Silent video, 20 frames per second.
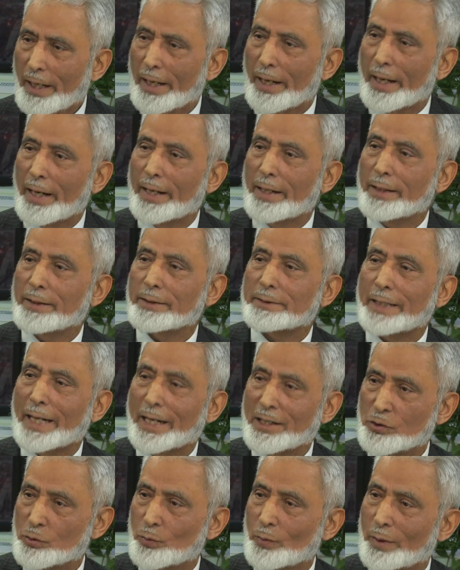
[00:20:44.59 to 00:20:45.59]
And
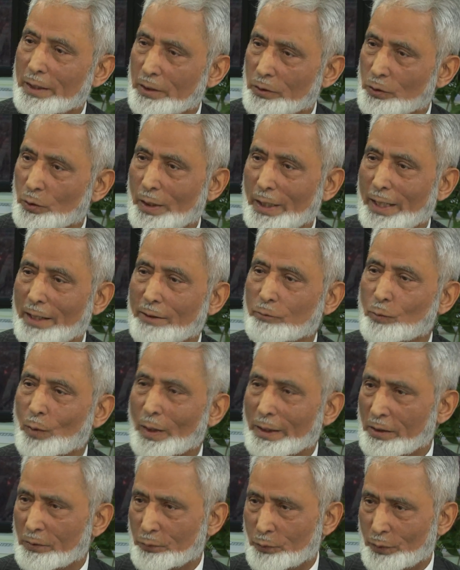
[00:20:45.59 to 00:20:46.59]
that's where you have
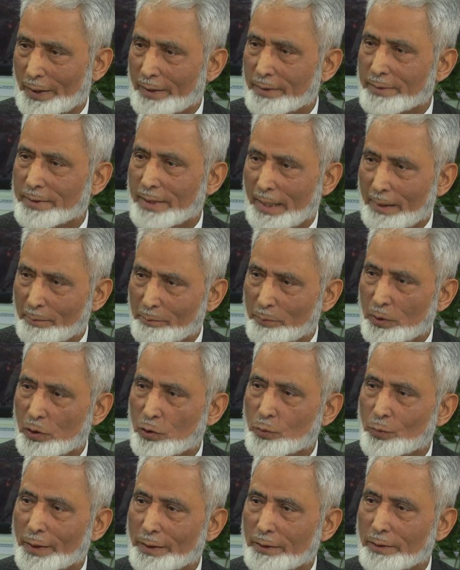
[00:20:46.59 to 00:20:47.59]
wonderful
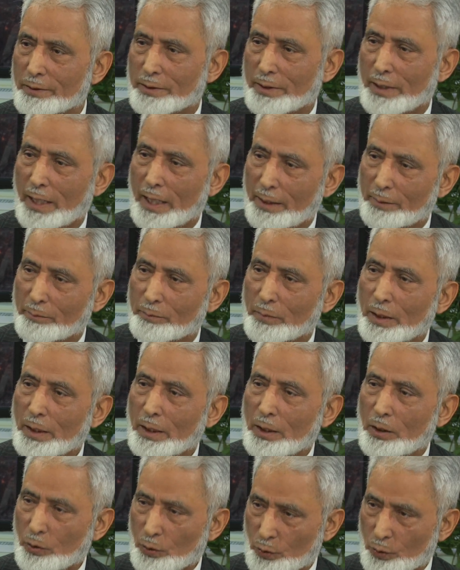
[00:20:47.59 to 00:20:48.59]
examples when Islam
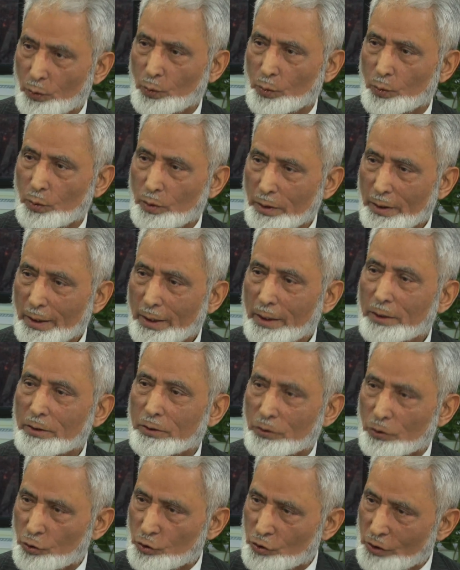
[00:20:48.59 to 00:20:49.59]
ruled.
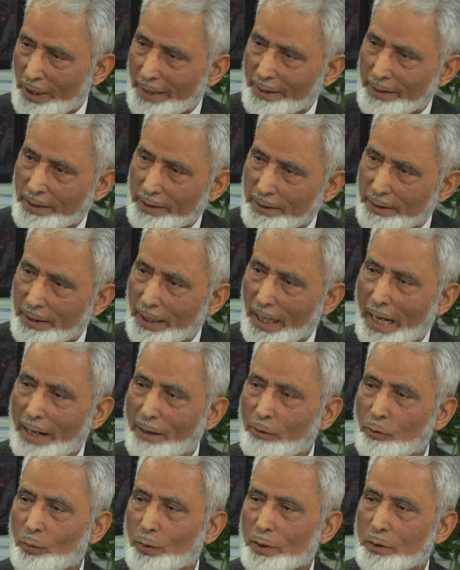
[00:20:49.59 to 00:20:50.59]
Christianity,
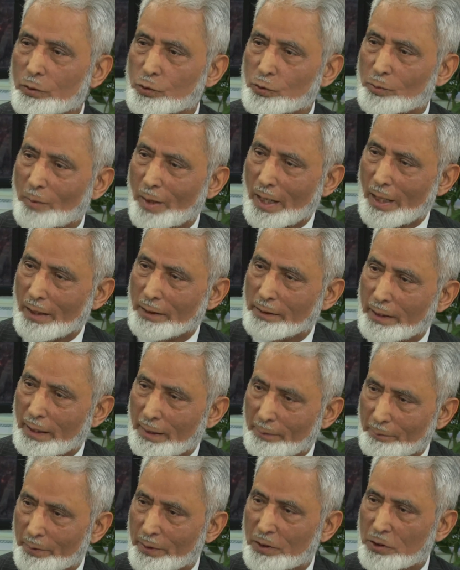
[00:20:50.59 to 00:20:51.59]
however small the
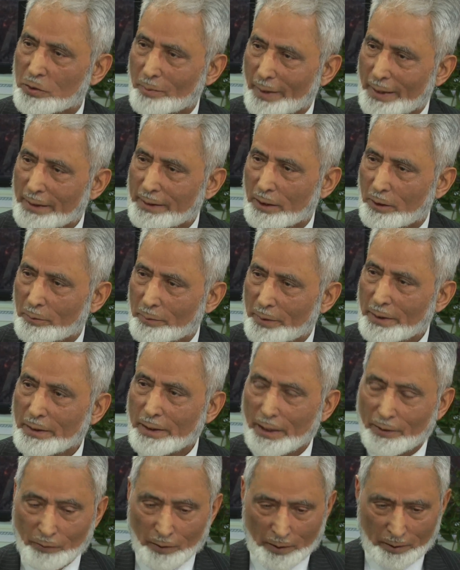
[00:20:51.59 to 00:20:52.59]
numbers might have been,
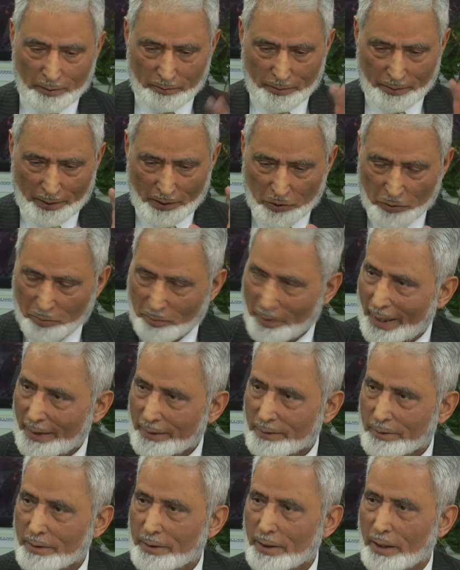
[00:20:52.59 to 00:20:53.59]
they were
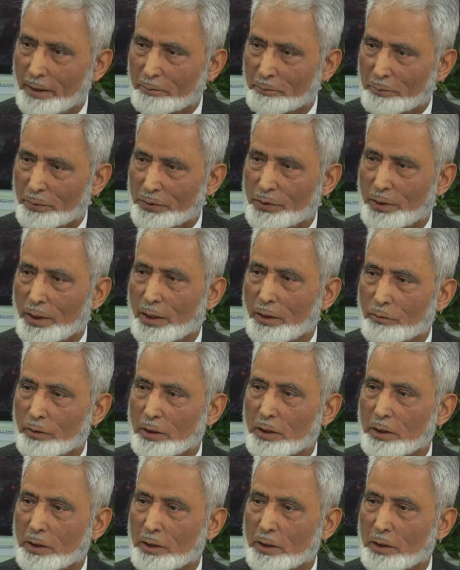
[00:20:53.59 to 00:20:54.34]
respected and preserved.